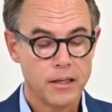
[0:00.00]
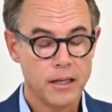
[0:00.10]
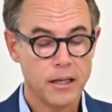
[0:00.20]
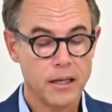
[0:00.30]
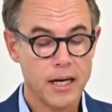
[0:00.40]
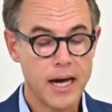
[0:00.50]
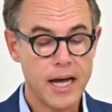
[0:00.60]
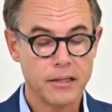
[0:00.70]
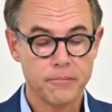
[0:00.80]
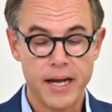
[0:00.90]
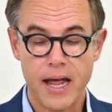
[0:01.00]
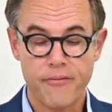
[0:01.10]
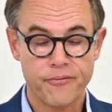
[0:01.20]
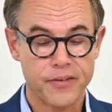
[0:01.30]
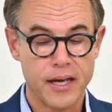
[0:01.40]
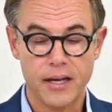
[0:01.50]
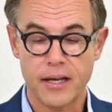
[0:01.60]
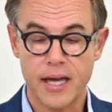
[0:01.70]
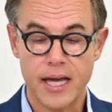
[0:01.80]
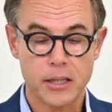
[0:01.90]
And we have
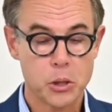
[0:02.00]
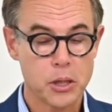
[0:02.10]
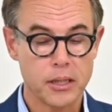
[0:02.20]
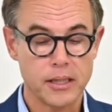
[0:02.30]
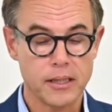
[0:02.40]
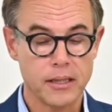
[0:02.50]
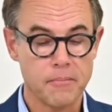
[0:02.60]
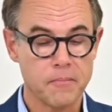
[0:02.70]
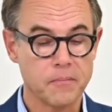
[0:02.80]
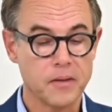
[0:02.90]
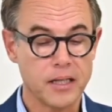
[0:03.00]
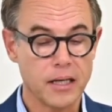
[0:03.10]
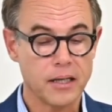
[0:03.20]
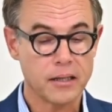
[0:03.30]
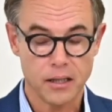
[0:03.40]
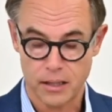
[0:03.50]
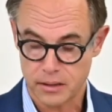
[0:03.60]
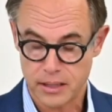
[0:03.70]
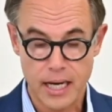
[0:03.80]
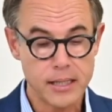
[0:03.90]
actually a
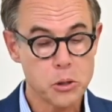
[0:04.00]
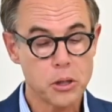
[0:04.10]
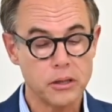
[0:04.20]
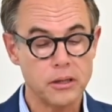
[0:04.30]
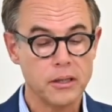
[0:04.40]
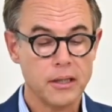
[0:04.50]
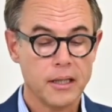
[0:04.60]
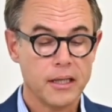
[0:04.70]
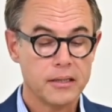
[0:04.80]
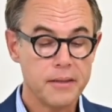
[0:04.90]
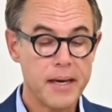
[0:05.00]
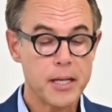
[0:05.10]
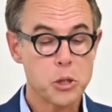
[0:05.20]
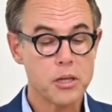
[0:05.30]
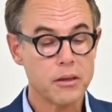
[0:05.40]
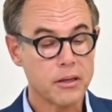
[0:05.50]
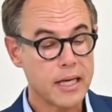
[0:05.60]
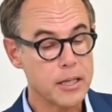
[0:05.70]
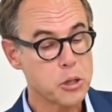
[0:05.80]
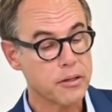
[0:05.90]
cultural dimension.
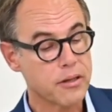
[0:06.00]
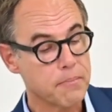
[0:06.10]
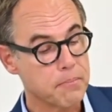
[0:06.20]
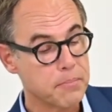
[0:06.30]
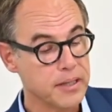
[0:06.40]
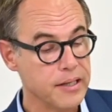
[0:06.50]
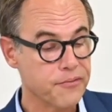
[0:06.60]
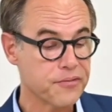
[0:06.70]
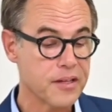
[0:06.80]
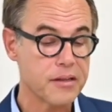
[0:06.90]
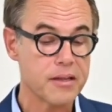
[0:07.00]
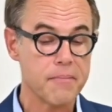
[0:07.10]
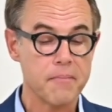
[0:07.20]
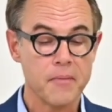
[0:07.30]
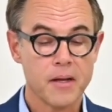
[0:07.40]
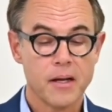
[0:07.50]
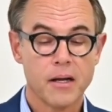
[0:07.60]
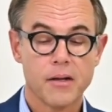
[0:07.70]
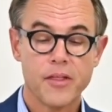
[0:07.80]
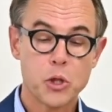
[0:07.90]
Culture is a belief system
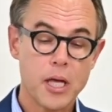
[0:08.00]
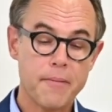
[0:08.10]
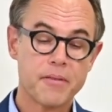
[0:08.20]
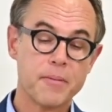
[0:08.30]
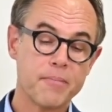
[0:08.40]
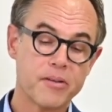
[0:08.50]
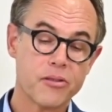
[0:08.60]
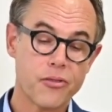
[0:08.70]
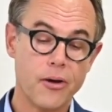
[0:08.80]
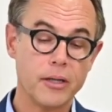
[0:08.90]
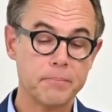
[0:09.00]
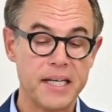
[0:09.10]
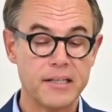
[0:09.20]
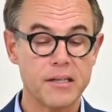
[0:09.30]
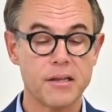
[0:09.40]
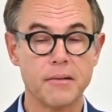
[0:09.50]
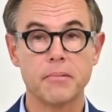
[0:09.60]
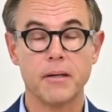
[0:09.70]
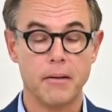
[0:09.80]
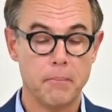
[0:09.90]
that shapes people's thought patterns and
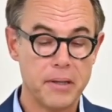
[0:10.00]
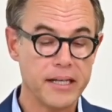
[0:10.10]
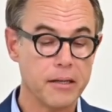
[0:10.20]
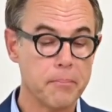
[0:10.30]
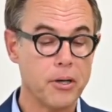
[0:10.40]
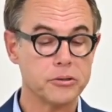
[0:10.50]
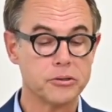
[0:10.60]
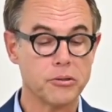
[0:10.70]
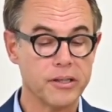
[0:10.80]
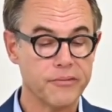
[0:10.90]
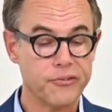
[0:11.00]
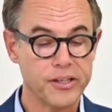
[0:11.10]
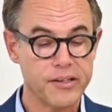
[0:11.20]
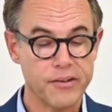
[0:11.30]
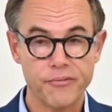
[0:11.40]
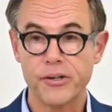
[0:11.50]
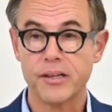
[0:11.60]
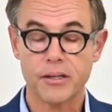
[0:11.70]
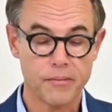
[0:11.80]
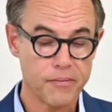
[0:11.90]
play an important role in
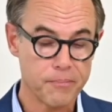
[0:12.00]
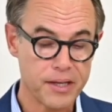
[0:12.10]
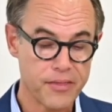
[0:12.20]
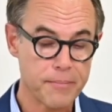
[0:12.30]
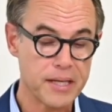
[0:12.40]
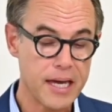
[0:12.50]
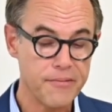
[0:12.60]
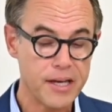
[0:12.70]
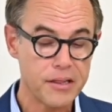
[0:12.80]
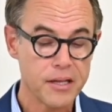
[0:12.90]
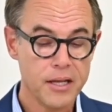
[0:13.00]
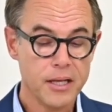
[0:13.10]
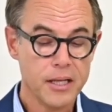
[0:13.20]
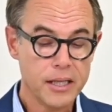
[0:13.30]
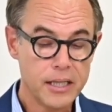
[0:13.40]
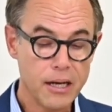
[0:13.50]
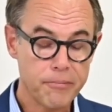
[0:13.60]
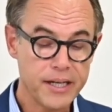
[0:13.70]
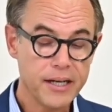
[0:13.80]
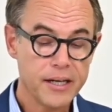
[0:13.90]
influencing their behaviors. Here
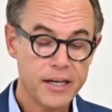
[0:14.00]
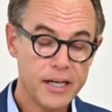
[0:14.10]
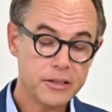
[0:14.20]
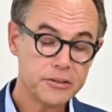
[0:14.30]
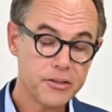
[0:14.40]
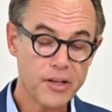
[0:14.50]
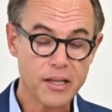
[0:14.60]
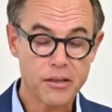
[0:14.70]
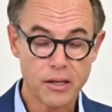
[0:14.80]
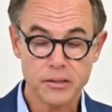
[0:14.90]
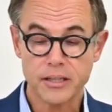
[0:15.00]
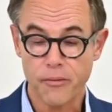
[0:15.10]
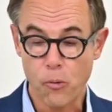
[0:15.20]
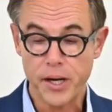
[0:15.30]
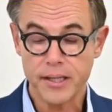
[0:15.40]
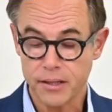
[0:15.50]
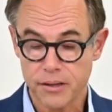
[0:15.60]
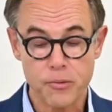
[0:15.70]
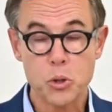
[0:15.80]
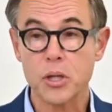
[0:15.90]
we introduce uncertainty
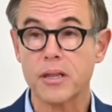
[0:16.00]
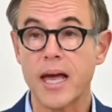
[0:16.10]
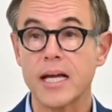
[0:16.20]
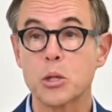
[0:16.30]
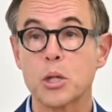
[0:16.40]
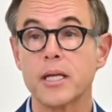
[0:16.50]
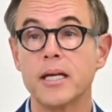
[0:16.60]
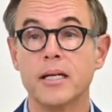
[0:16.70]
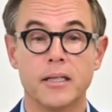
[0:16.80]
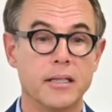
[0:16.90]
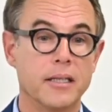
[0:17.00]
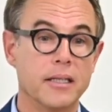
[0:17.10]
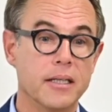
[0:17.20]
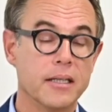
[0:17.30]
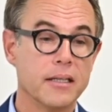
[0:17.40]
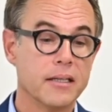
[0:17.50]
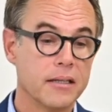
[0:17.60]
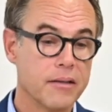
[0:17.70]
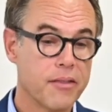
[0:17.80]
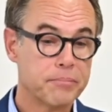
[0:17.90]
avoidance, which is actually the